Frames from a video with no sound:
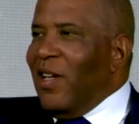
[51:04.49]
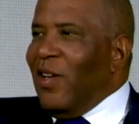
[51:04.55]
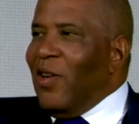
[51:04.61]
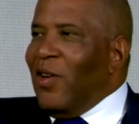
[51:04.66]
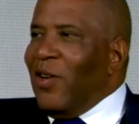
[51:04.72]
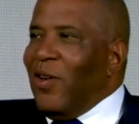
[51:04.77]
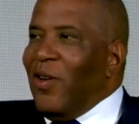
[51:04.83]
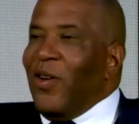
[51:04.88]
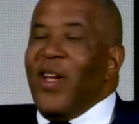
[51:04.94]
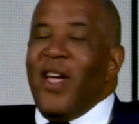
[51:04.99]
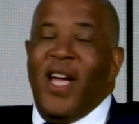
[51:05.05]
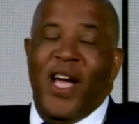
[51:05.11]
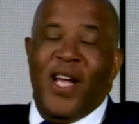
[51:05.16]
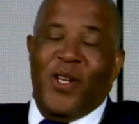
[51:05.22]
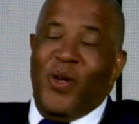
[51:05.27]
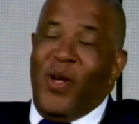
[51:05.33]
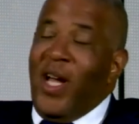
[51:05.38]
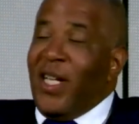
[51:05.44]
any longer,
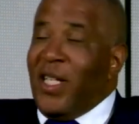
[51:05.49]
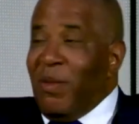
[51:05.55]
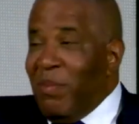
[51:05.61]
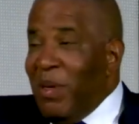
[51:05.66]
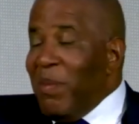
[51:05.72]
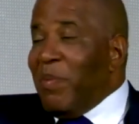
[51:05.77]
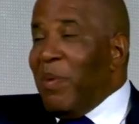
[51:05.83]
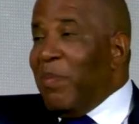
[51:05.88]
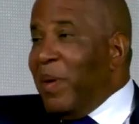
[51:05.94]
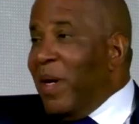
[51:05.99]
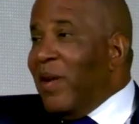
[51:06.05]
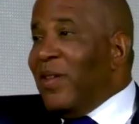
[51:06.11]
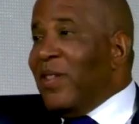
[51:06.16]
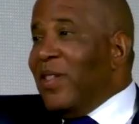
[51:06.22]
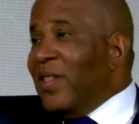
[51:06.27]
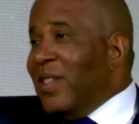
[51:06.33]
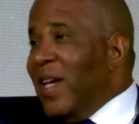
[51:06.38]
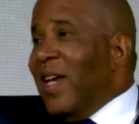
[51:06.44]
and you have to be
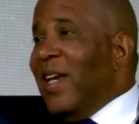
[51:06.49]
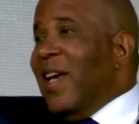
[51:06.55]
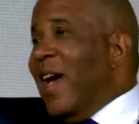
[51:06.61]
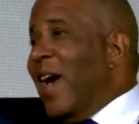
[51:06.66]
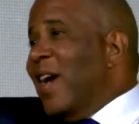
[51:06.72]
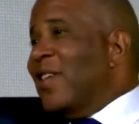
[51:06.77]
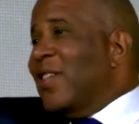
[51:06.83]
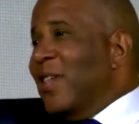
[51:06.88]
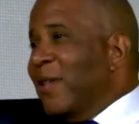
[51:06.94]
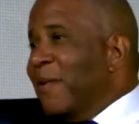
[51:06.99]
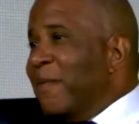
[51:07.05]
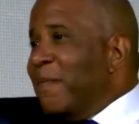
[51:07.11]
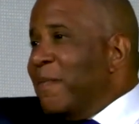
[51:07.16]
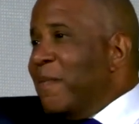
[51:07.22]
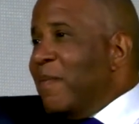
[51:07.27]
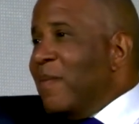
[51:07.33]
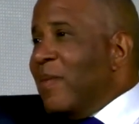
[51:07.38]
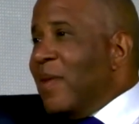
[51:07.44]
prepared to take action
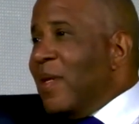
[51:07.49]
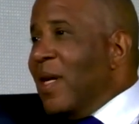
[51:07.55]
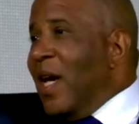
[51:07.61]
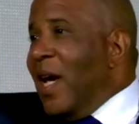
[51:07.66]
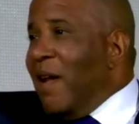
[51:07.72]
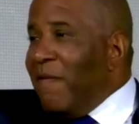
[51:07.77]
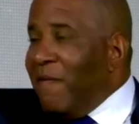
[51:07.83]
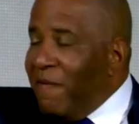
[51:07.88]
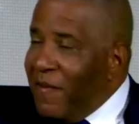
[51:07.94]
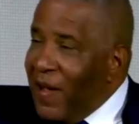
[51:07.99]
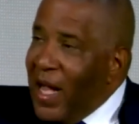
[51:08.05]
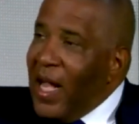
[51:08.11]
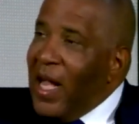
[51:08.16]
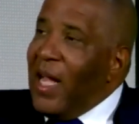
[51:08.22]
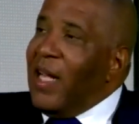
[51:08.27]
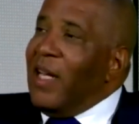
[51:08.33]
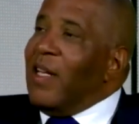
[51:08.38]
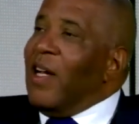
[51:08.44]
and
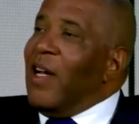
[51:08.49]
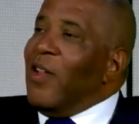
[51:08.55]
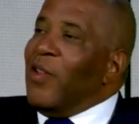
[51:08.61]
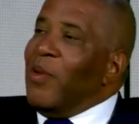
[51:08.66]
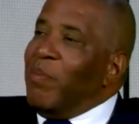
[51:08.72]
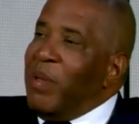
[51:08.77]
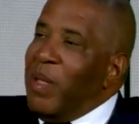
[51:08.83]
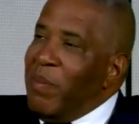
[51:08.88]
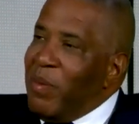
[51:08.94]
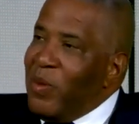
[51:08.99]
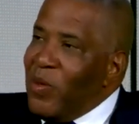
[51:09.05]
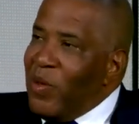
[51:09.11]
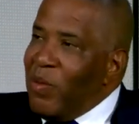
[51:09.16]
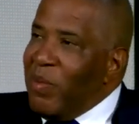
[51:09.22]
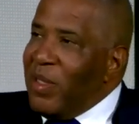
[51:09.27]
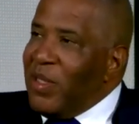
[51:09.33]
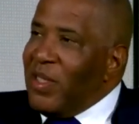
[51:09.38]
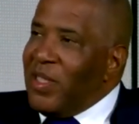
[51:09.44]
find other people
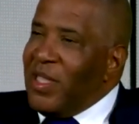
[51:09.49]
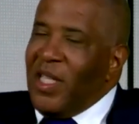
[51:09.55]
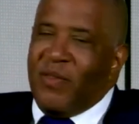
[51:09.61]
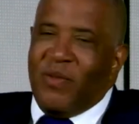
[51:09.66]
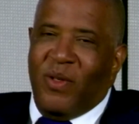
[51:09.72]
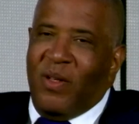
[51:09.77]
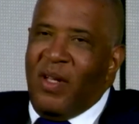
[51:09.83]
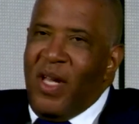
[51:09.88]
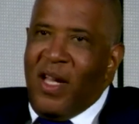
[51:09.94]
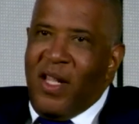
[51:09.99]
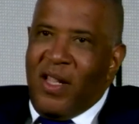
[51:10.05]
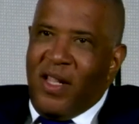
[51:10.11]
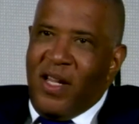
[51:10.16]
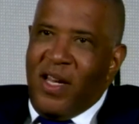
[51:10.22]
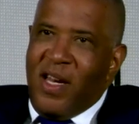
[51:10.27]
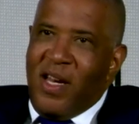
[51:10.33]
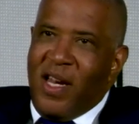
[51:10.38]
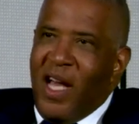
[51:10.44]
who can be successful.
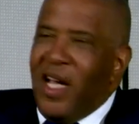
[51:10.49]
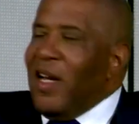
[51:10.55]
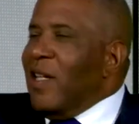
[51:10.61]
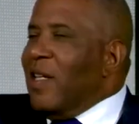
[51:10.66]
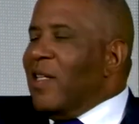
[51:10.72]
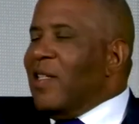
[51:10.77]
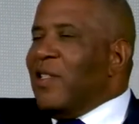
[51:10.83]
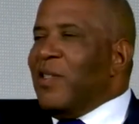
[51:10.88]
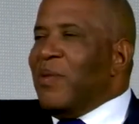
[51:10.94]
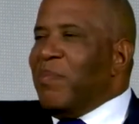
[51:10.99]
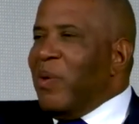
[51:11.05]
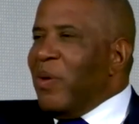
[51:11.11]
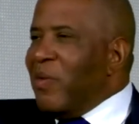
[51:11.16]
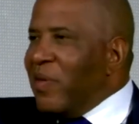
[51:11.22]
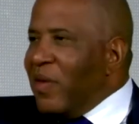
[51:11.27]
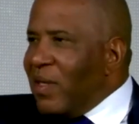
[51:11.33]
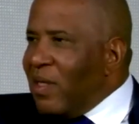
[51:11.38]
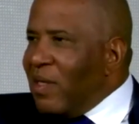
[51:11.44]
None of this is
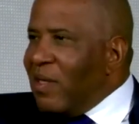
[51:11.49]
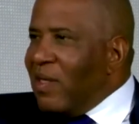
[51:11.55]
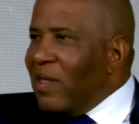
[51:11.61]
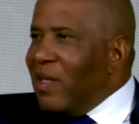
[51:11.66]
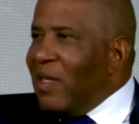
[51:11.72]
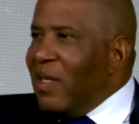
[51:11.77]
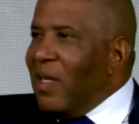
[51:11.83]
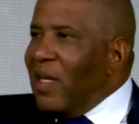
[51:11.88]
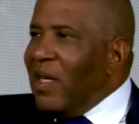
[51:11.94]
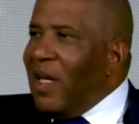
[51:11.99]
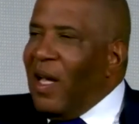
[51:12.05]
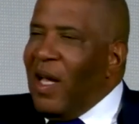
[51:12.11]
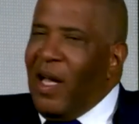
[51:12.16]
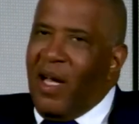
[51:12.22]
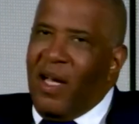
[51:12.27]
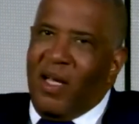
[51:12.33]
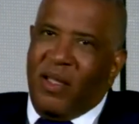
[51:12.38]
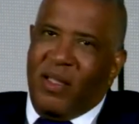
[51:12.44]
perfect.
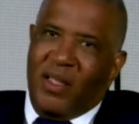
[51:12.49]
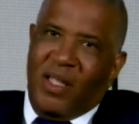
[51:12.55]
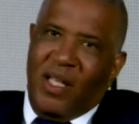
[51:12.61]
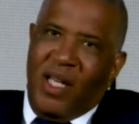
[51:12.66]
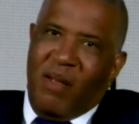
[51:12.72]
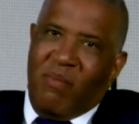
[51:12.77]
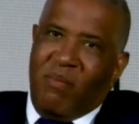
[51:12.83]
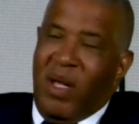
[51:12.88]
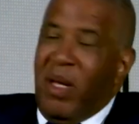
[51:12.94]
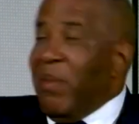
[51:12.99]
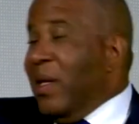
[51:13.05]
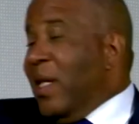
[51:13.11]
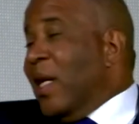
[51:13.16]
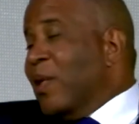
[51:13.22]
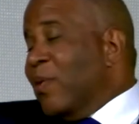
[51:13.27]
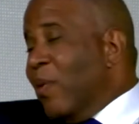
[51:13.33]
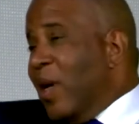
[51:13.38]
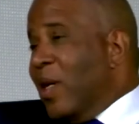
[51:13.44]
Uh, and maybe
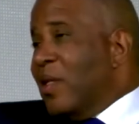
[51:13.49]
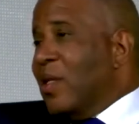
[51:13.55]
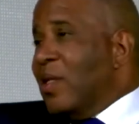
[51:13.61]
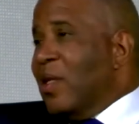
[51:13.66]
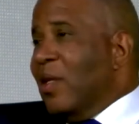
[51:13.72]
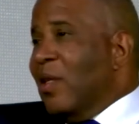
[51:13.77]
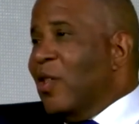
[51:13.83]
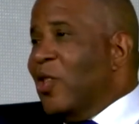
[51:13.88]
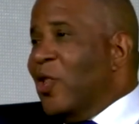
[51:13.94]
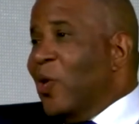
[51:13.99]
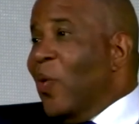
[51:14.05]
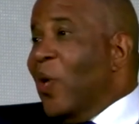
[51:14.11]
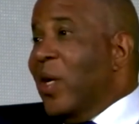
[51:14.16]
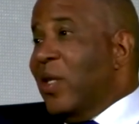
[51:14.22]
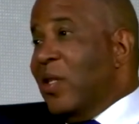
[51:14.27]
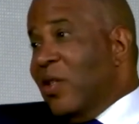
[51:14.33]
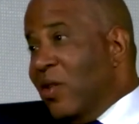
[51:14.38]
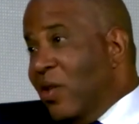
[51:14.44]
that's why it's still a
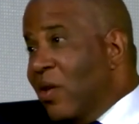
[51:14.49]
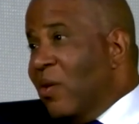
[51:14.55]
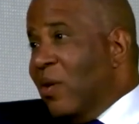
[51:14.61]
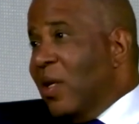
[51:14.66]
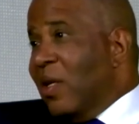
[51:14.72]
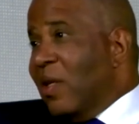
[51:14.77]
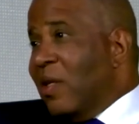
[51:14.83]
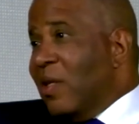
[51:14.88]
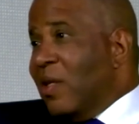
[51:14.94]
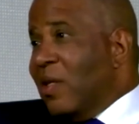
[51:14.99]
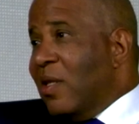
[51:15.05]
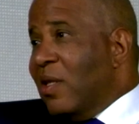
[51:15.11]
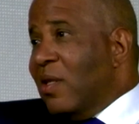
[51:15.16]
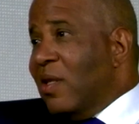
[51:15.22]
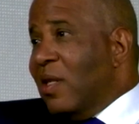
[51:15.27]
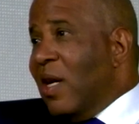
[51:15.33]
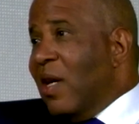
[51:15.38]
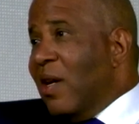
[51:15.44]
joy to do it,
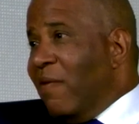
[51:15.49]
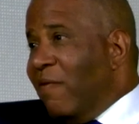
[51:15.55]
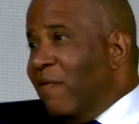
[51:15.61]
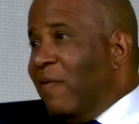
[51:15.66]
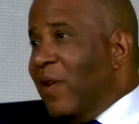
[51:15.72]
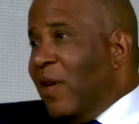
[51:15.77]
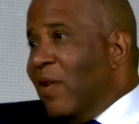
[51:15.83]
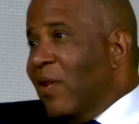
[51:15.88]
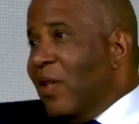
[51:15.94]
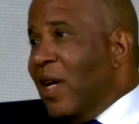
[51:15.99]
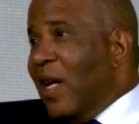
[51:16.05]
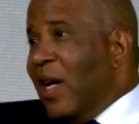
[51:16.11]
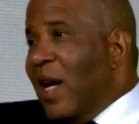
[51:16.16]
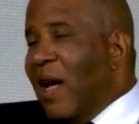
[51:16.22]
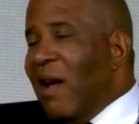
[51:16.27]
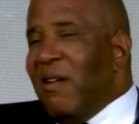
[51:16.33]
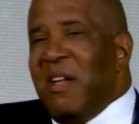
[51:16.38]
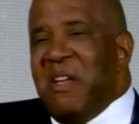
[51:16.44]
to kind of figure
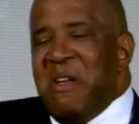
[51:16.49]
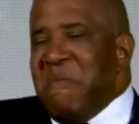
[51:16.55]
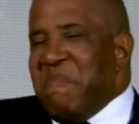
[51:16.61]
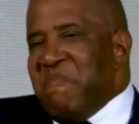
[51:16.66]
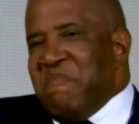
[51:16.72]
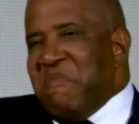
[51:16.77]
that out.